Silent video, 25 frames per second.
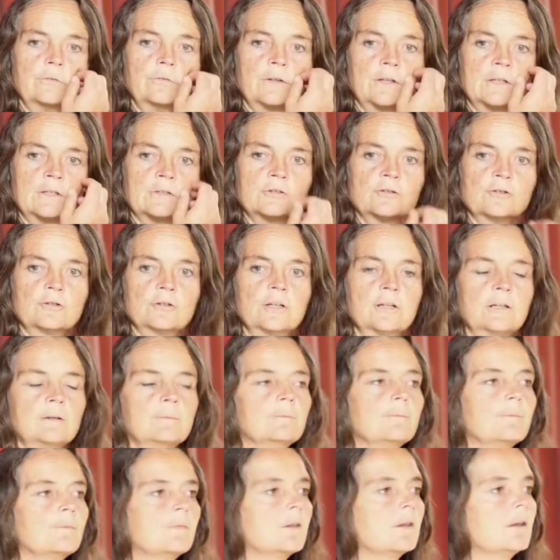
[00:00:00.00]
history.
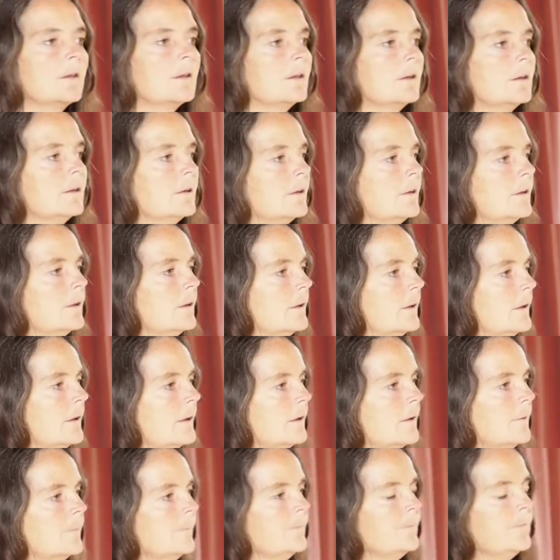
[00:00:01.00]

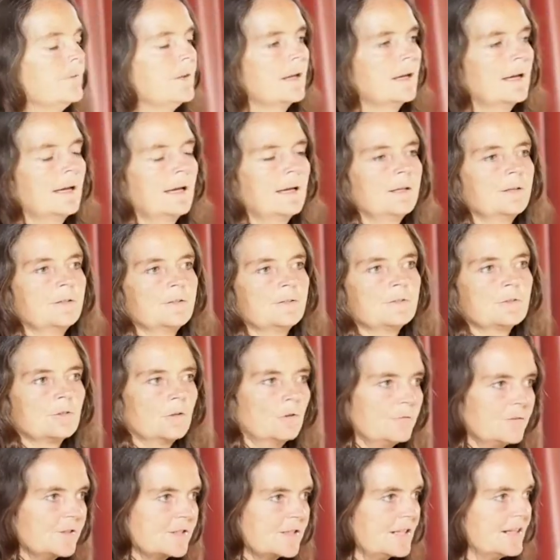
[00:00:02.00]
And
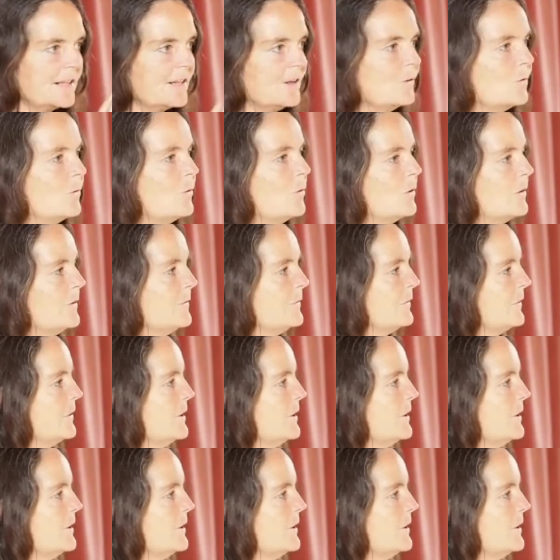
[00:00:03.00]
obviously all of